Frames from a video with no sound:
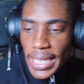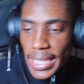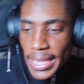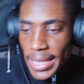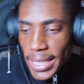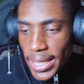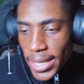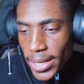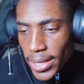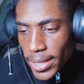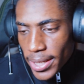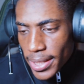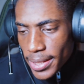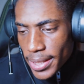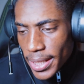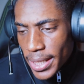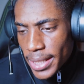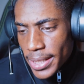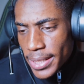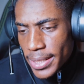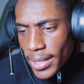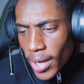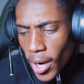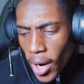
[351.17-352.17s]

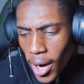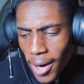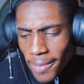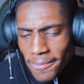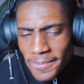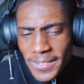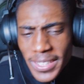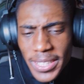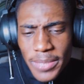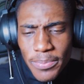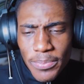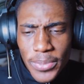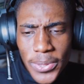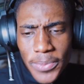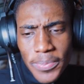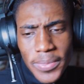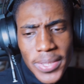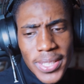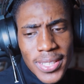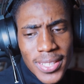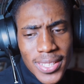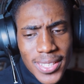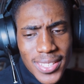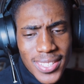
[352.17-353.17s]
they often put
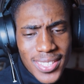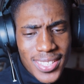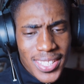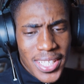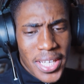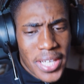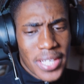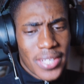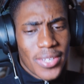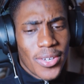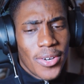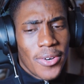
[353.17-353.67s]
me in a state